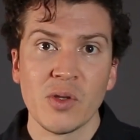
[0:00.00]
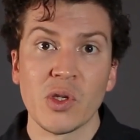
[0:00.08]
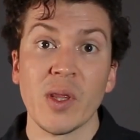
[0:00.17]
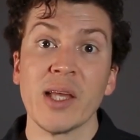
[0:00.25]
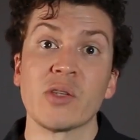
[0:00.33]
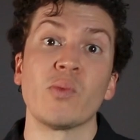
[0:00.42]

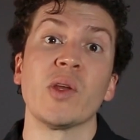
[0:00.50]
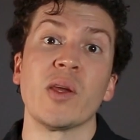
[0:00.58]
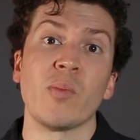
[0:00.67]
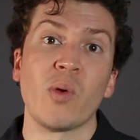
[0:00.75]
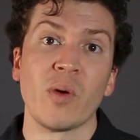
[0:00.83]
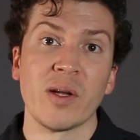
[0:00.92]
So that's
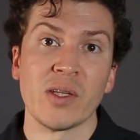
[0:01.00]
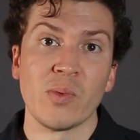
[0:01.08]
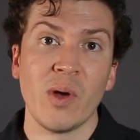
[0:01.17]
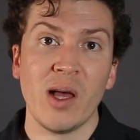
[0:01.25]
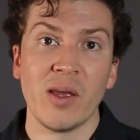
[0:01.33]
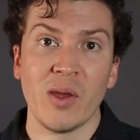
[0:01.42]
really important
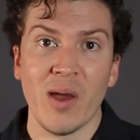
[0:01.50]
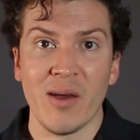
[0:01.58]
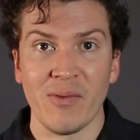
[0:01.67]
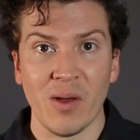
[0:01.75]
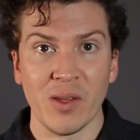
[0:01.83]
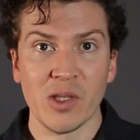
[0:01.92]
as well. You
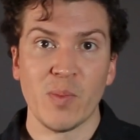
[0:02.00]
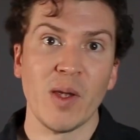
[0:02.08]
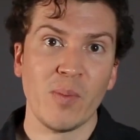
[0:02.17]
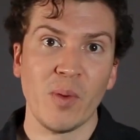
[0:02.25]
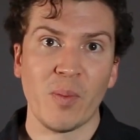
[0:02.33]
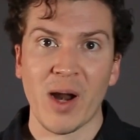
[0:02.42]
have all these
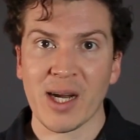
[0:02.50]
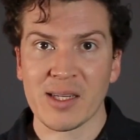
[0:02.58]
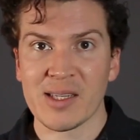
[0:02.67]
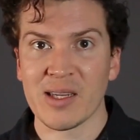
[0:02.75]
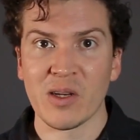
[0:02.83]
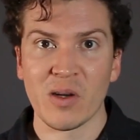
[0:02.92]
people
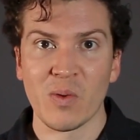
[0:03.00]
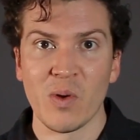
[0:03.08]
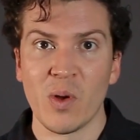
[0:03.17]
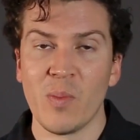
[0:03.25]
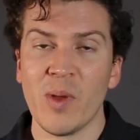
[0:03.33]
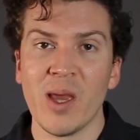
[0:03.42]
practicing in your
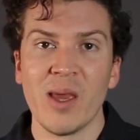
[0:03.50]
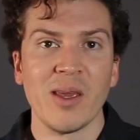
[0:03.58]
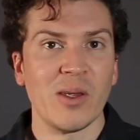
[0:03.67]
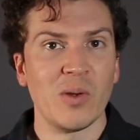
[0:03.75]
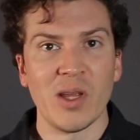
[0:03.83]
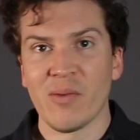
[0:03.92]
room.
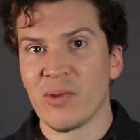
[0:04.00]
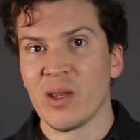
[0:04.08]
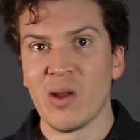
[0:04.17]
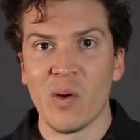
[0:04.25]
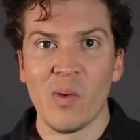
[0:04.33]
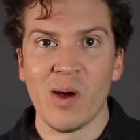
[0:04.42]
You definitely
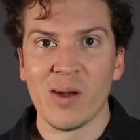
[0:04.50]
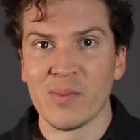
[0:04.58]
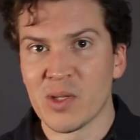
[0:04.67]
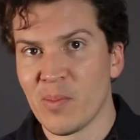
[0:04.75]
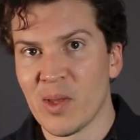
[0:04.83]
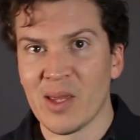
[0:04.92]
don't want
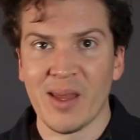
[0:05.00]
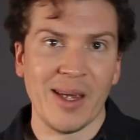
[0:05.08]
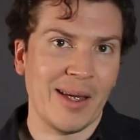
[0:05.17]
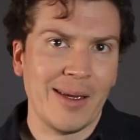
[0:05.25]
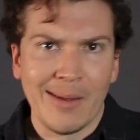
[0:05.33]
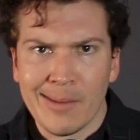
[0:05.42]
them to be
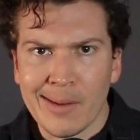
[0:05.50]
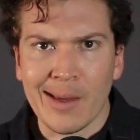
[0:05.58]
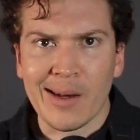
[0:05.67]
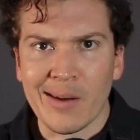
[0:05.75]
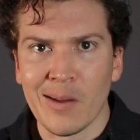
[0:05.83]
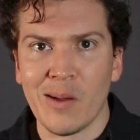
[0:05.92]
like
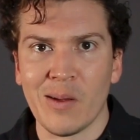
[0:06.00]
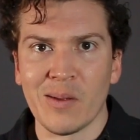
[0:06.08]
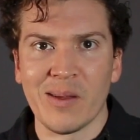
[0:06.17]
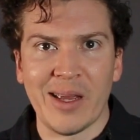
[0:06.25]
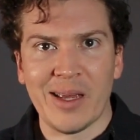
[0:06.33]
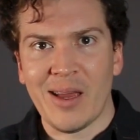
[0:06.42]
getting all
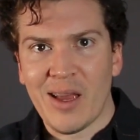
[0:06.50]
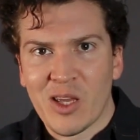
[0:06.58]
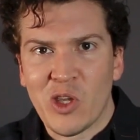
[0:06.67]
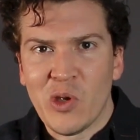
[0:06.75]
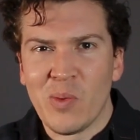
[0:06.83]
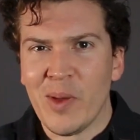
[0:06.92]
like
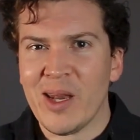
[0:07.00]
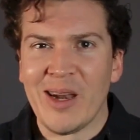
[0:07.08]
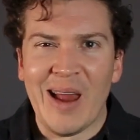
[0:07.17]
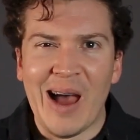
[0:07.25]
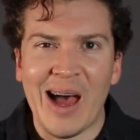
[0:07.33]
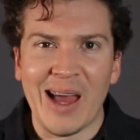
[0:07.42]
humid
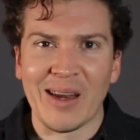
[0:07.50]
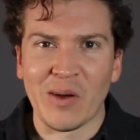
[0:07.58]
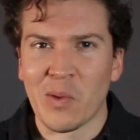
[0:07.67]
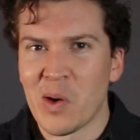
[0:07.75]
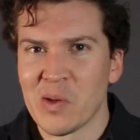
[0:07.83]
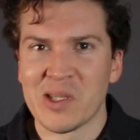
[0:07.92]
and hot and
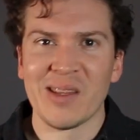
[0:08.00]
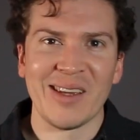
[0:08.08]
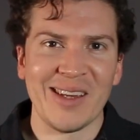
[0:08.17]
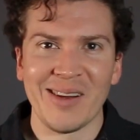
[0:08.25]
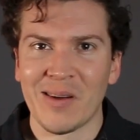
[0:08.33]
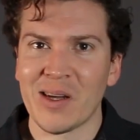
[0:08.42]
gross and the
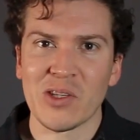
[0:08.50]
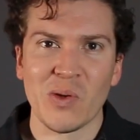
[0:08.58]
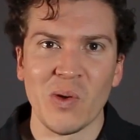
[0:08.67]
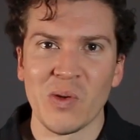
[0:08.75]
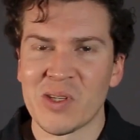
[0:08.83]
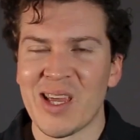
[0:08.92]
gear gets
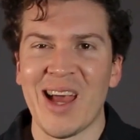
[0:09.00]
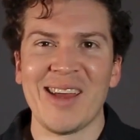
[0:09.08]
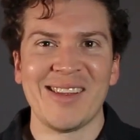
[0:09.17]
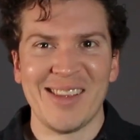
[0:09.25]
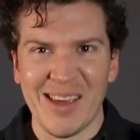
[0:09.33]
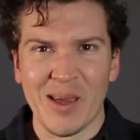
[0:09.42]
gross. Yeah,
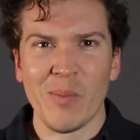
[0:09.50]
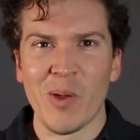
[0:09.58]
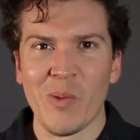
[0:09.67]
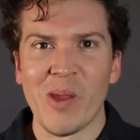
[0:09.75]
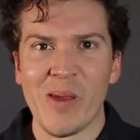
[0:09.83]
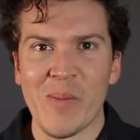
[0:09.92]
it could be
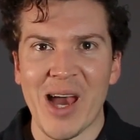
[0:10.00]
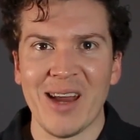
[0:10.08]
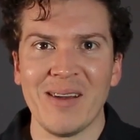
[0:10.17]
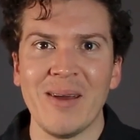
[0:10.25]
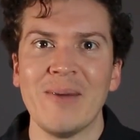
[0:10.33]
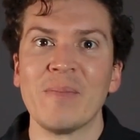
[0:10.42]
really bad.
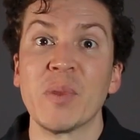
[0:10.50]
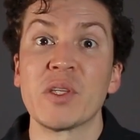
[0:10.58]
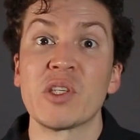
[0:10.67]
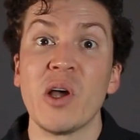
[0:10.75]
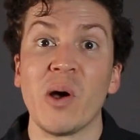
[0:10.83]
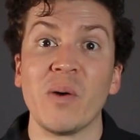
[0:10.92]

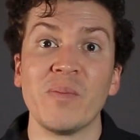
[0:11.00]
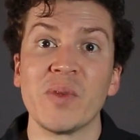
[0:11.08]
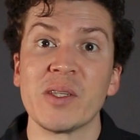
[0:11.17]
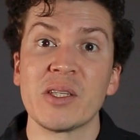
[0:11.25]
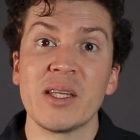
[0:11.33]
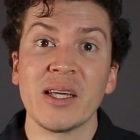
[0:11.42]
So
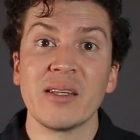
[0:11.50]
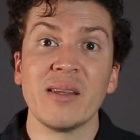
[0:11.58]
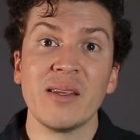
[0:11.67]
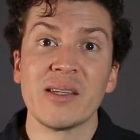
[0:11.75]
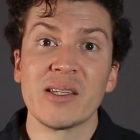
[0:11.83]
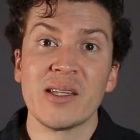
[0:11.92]
stick to
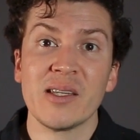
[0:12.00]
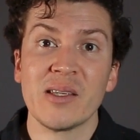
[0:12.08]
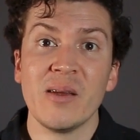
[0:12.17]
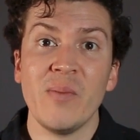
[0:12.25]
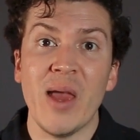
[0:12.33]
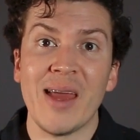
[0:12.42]
this
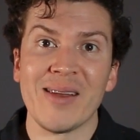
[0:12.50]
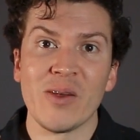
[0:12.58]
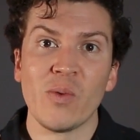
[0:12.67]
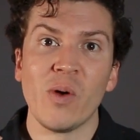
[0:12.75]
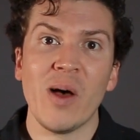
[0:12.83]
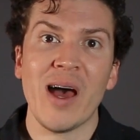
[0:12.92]
system and
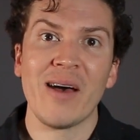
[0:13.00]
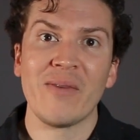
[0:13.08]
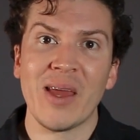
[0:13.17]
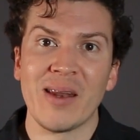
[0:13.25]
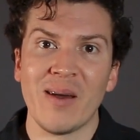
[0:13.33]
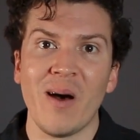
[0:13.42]
you will have
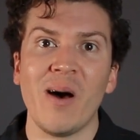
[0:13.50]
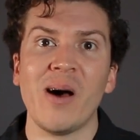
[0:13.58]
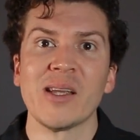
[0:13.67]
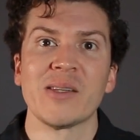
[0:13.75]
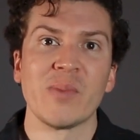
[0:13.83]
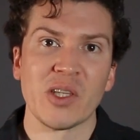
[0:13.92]
an
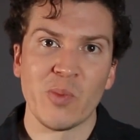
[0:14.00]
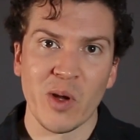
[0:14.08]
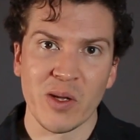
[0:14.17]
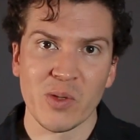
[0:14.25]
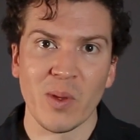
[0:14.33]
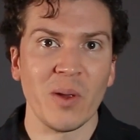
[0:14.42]
awesome
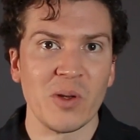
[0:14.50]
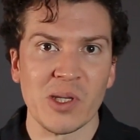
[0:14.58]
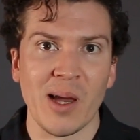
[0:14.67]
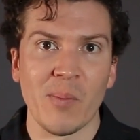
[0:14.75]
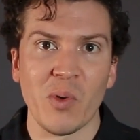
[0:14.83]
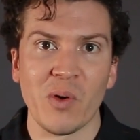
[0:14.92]
experience with your
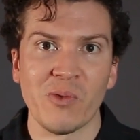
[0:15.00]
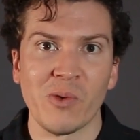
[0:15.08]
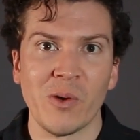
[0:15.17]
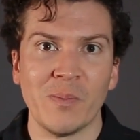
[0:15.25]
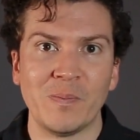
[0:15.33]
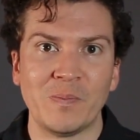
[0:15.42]
soundproof
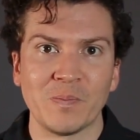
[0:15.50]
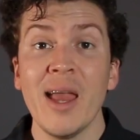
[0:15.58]
room.